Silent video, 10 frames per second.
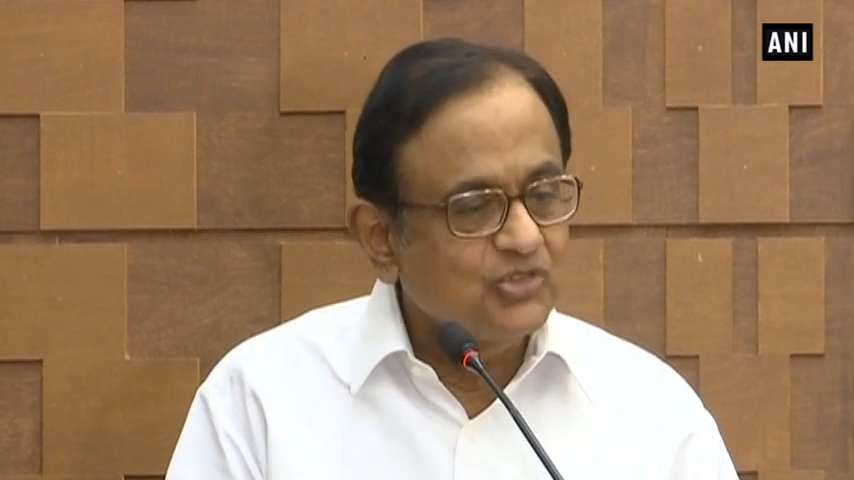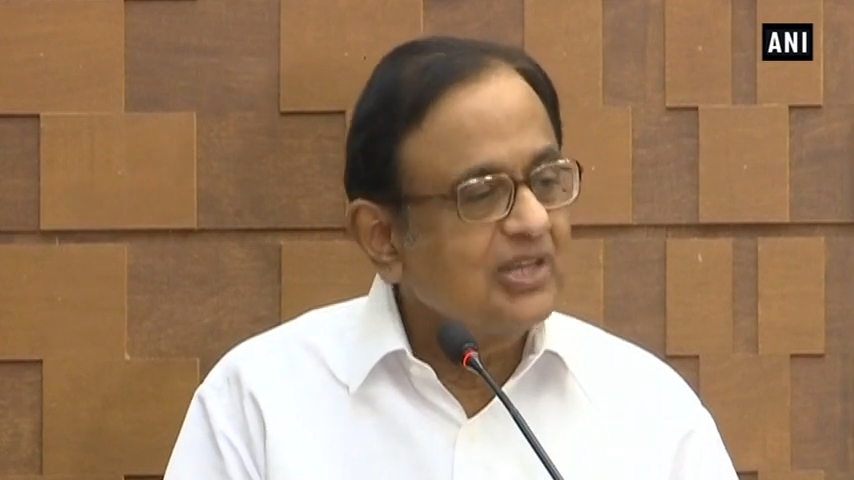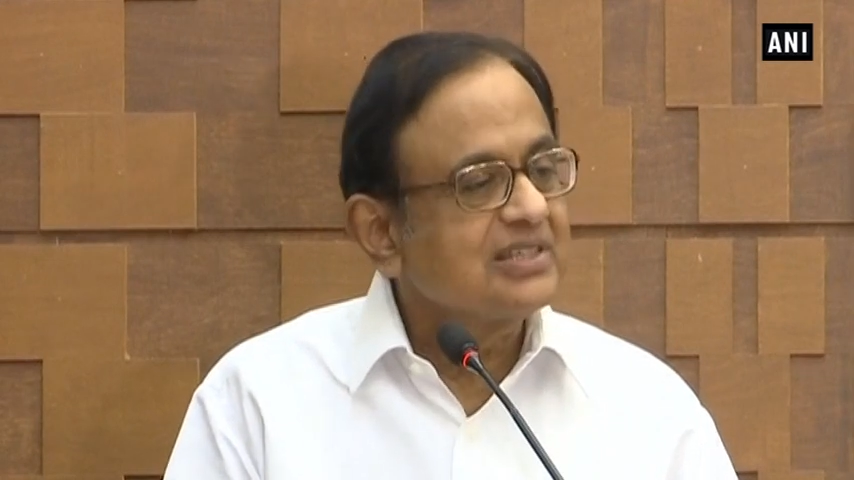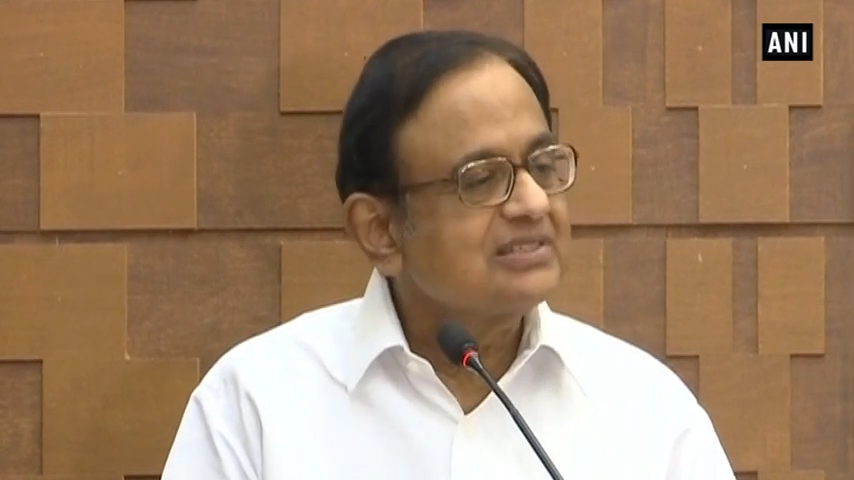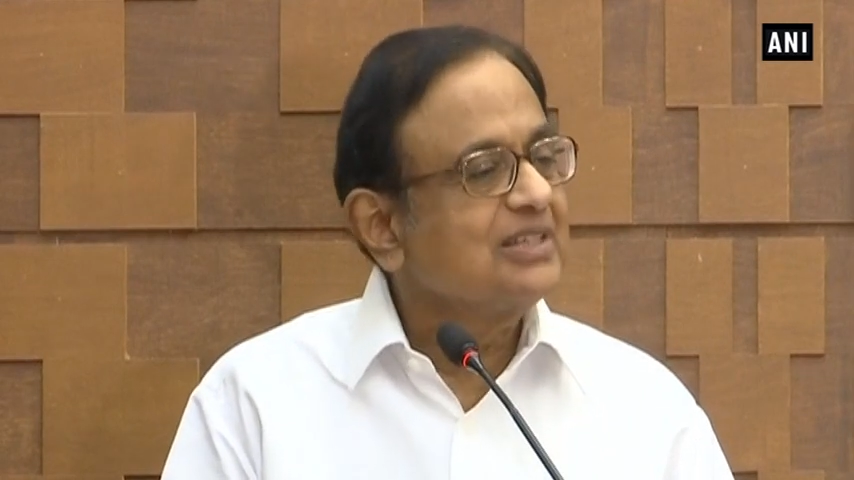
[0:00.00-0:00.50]

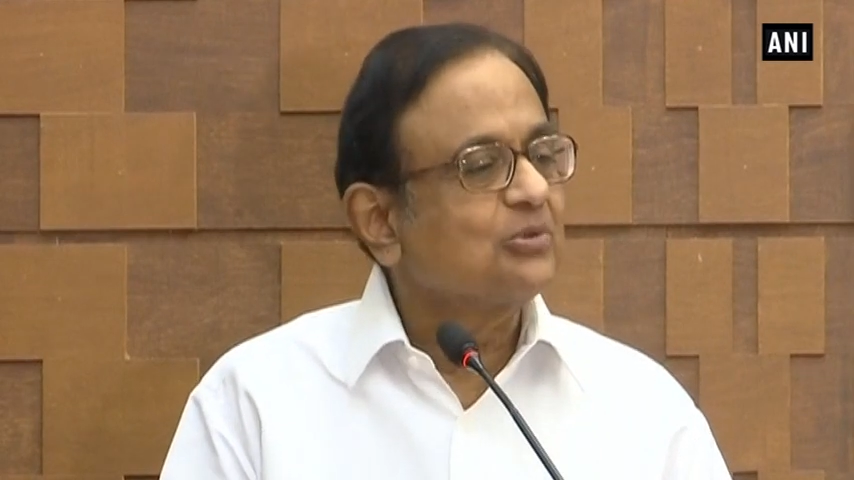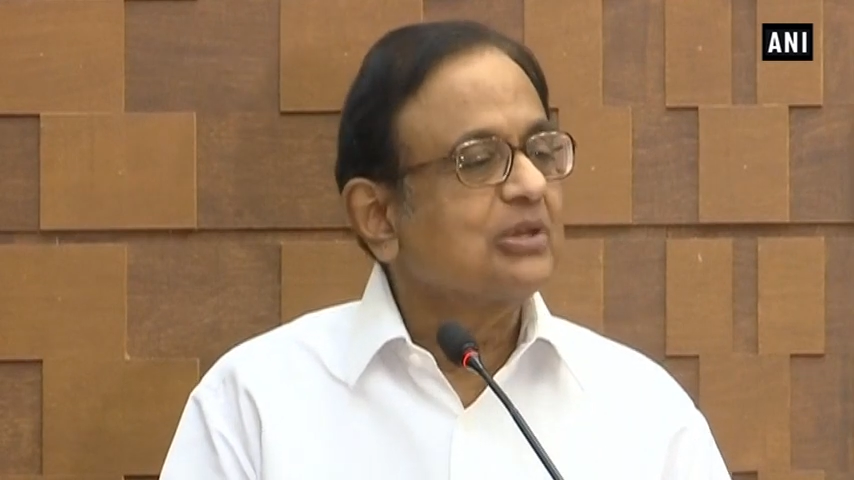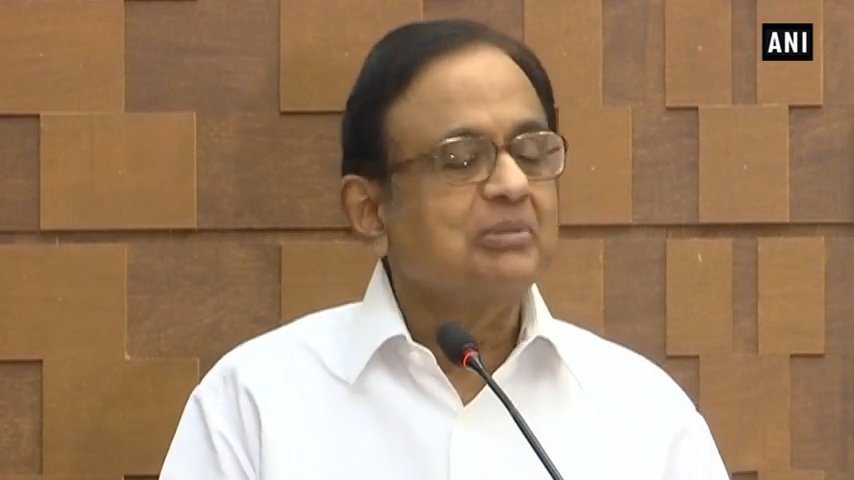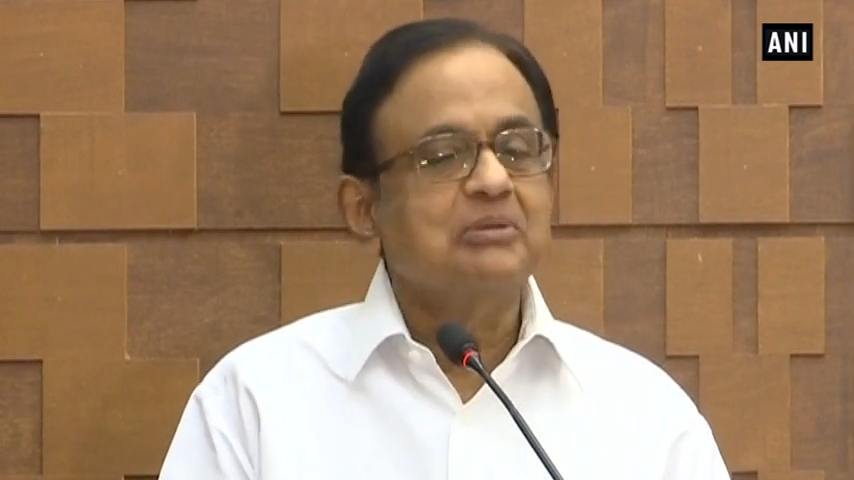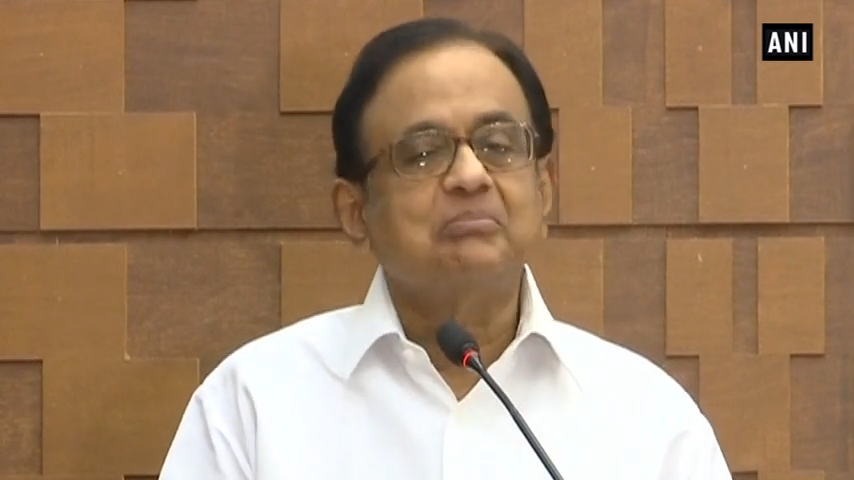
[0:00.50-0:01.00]
GST could
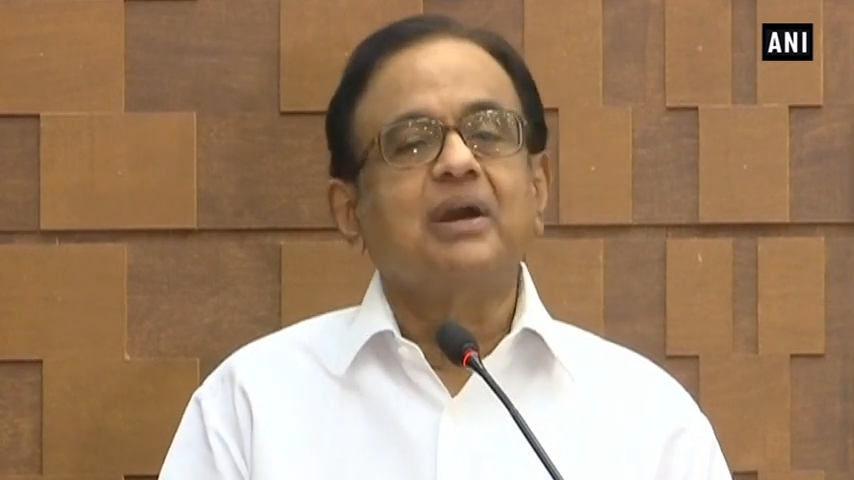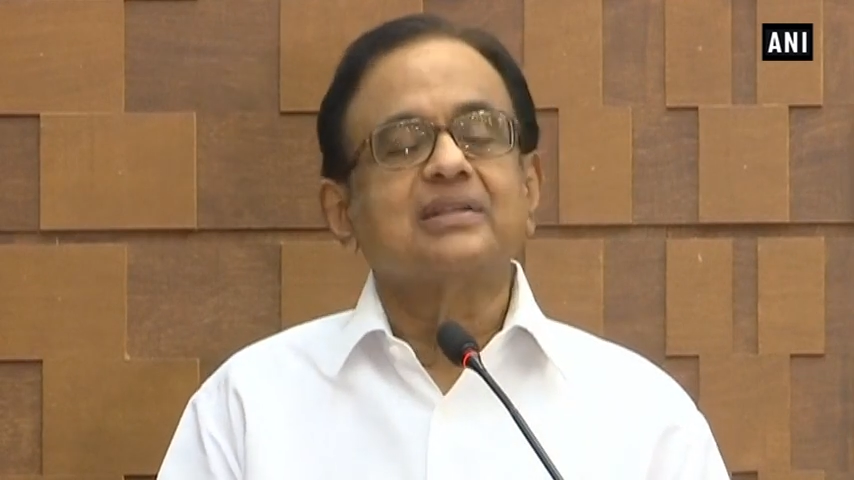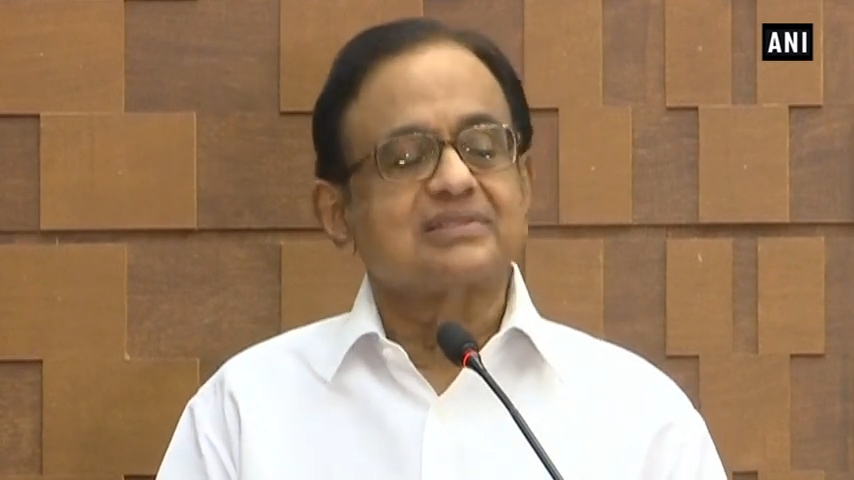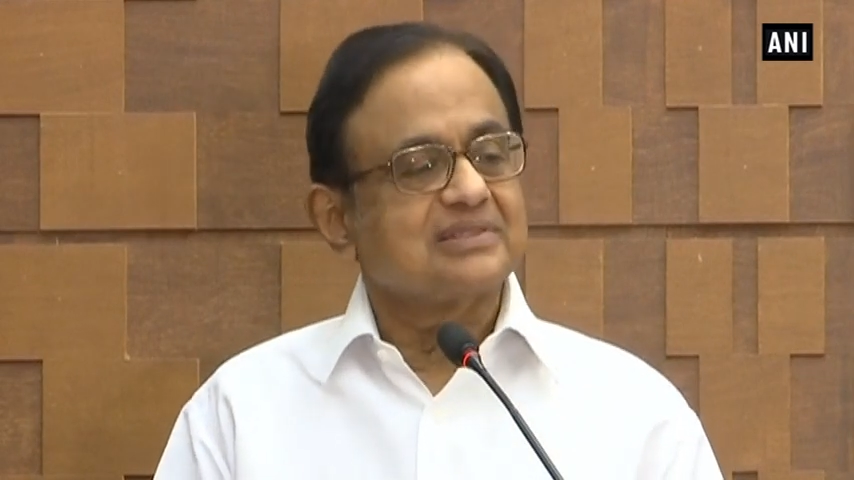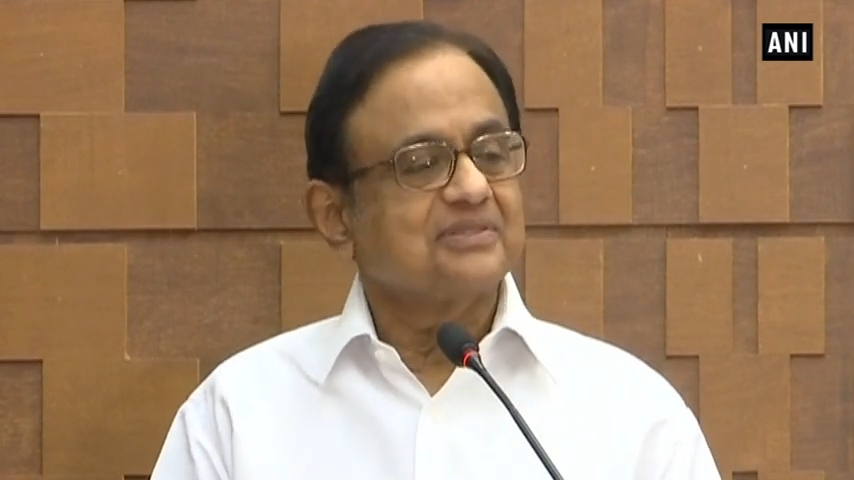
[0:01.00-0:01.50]
have been
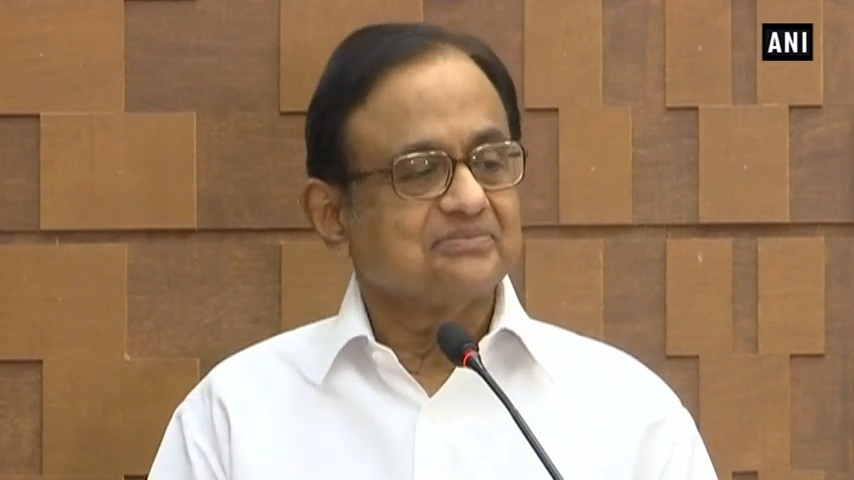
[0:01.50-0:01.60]
passed.